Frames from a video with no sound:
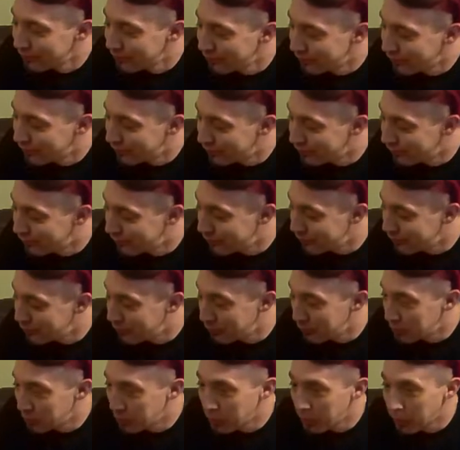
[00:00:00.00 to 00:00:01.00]

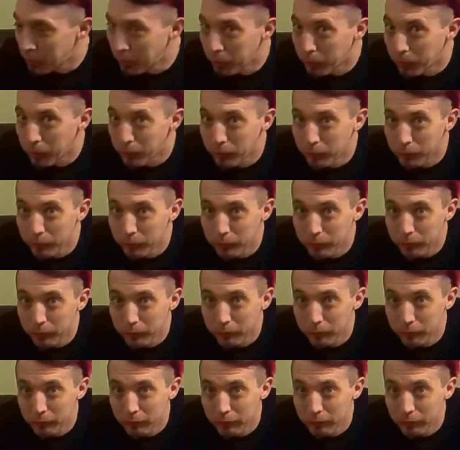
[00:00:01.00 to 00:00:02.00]

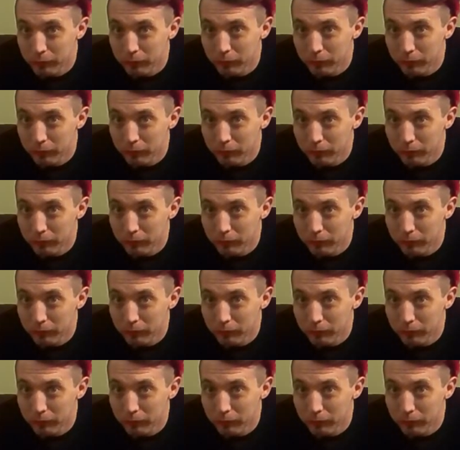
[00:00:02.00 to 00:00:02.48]
(not speaking)